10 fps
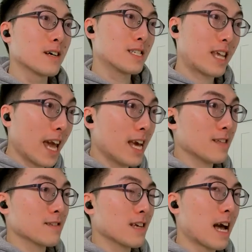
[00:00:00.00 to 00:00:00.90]

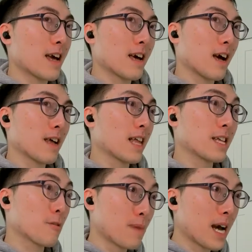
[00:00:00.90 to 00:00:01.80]
skate, I I, I
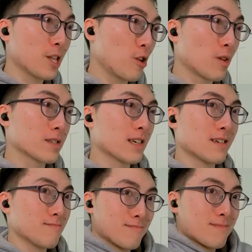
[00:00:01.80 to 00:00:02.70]
need to buy it new because
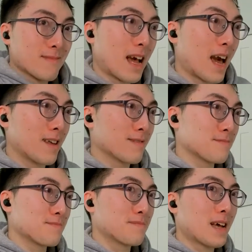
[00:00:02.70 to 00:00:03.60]
I
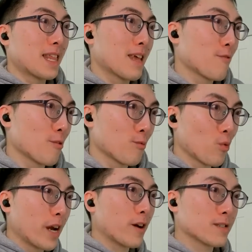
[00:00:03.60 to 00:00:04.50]
I never
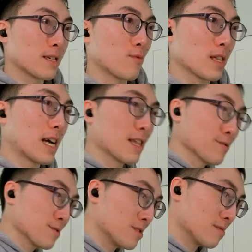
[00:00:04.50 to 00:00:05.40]
wear someone
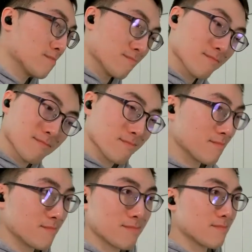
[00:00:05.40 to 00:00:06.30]
other's
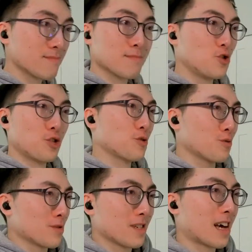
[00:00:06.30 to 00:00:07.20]

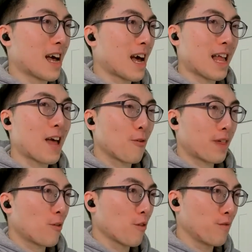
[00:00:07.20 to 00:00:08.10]
shoes. I, I, I
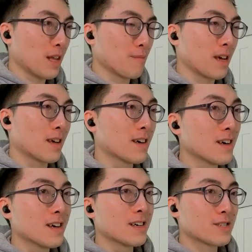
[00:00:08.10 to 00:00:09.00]
don't think would fit me.
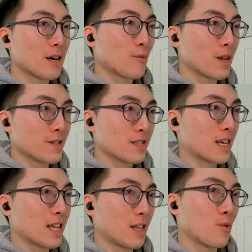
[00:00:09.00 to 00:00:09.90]
So I'd rather
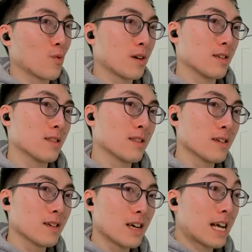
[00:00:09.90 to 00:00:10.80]
just get a new one and
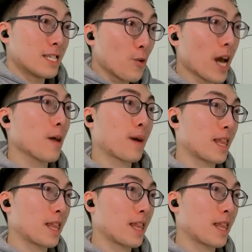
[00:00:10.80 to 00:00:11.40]
I still end up